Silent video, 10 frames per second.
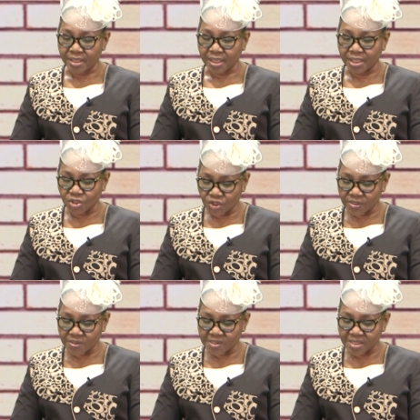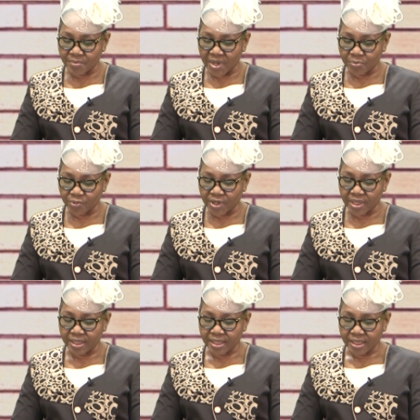In Jesus' name I
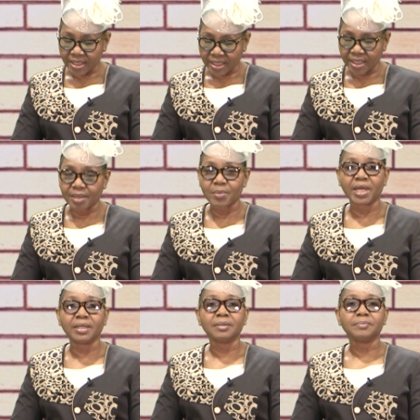pray, amen.